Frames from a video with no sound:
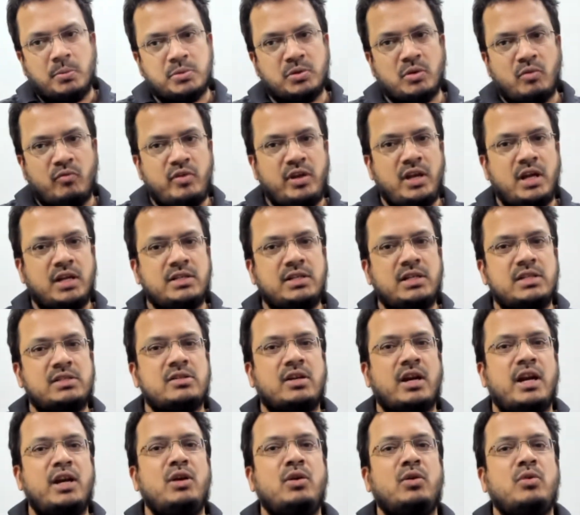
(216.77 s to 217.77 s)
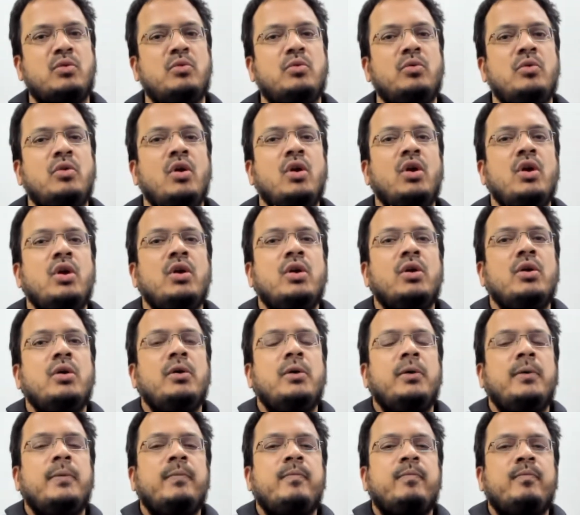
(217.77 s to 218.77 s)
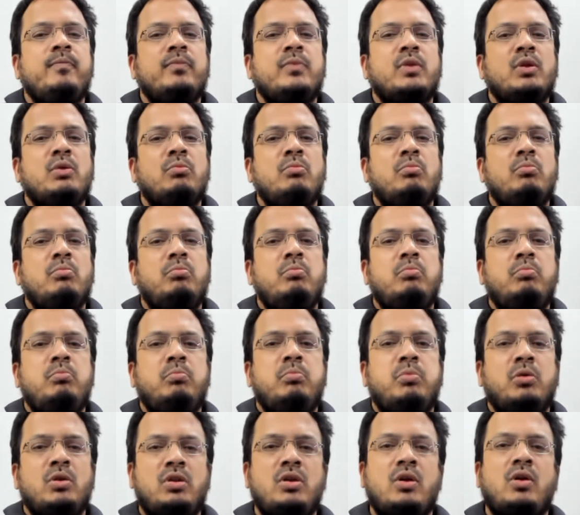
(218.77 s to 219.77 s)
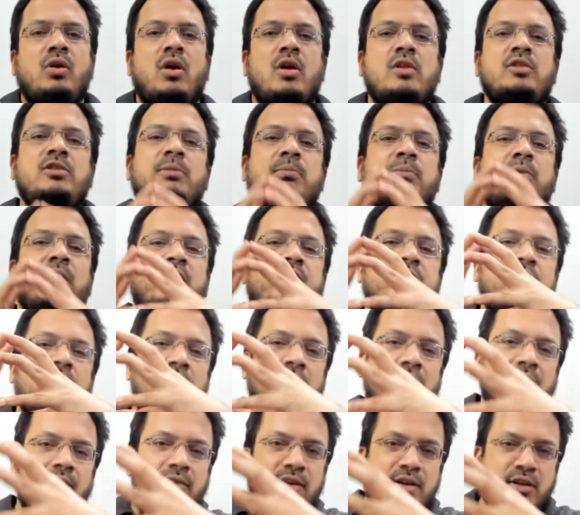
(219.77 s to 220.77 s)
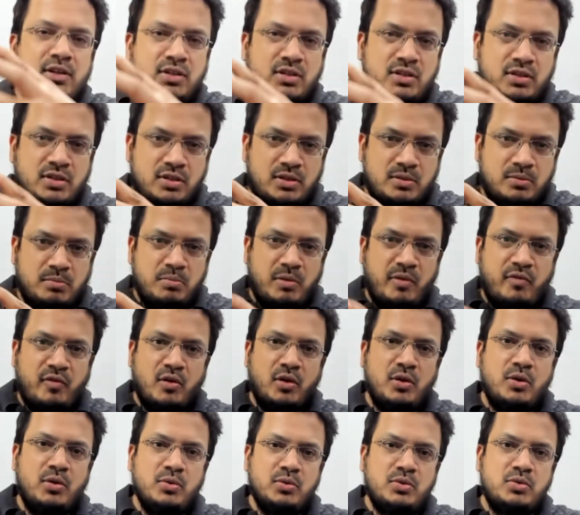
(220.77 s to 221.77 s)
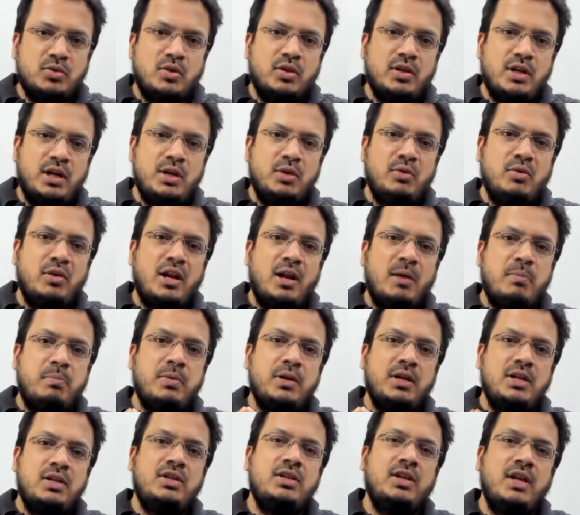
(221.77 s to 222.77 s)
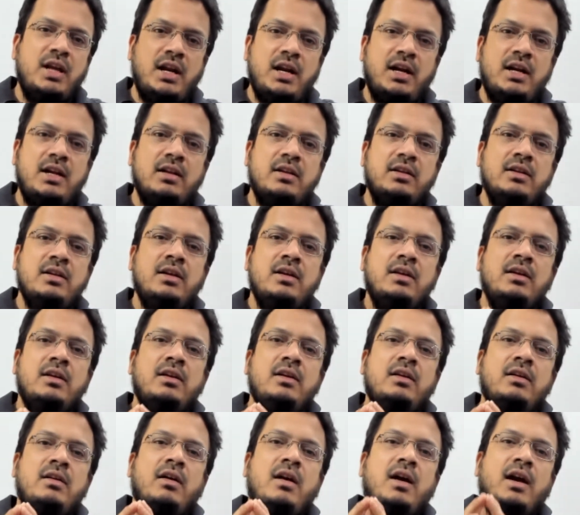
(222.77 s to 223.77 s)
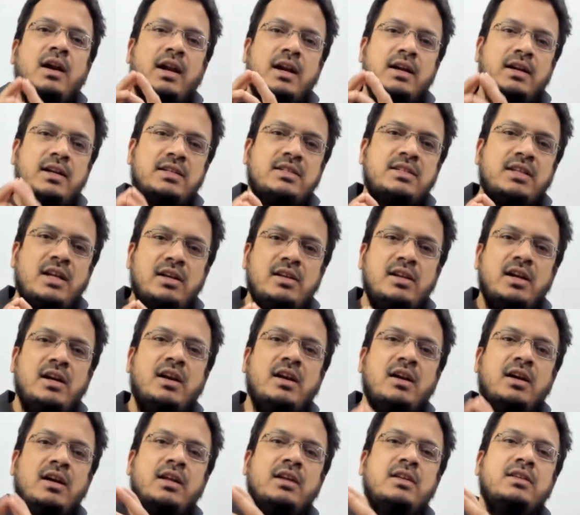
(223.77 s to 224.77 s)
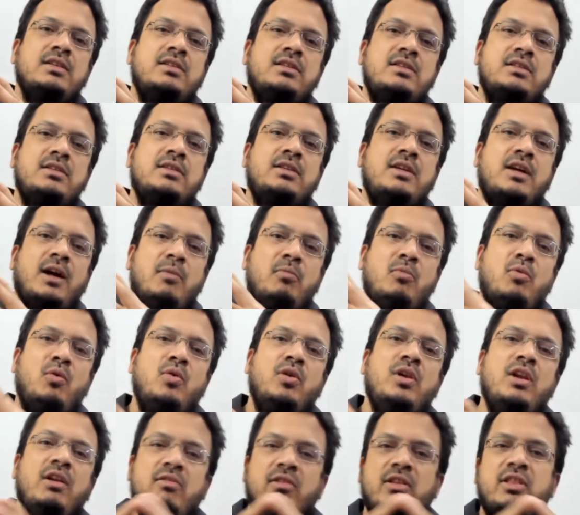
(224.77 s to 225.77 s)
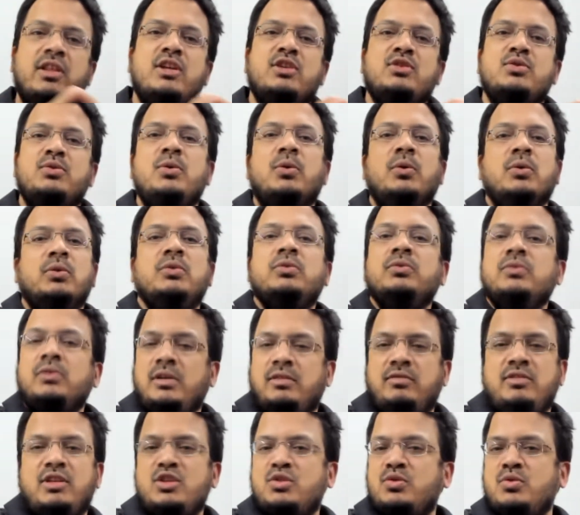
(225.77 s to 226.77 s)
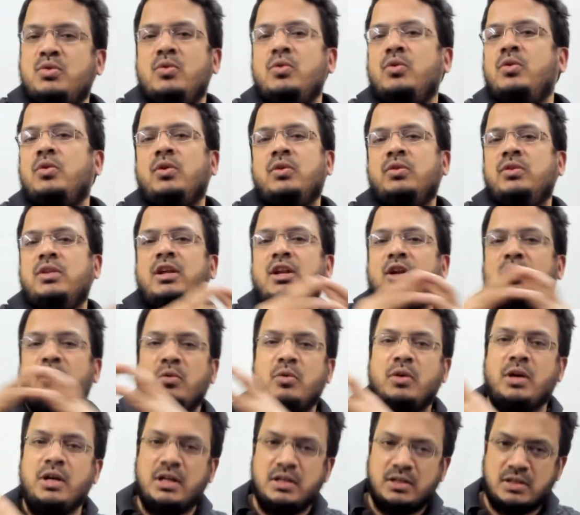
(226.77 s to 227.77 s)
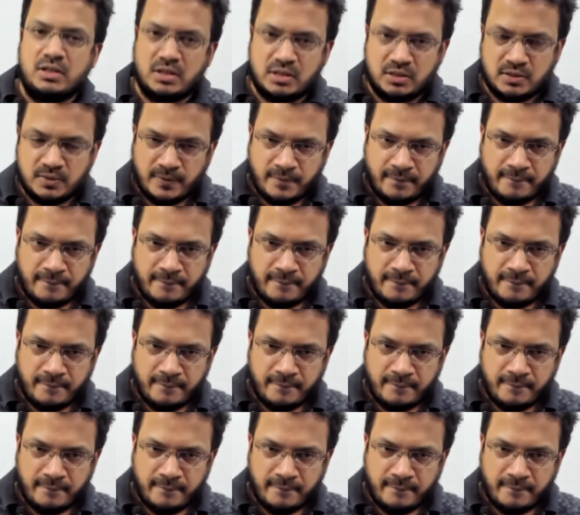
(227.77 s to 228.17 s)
So we are just trying to put the concept of tailwinds before you so that you can appreciate and understand that returns come only when there is growth. If there is no growth, there are no returns.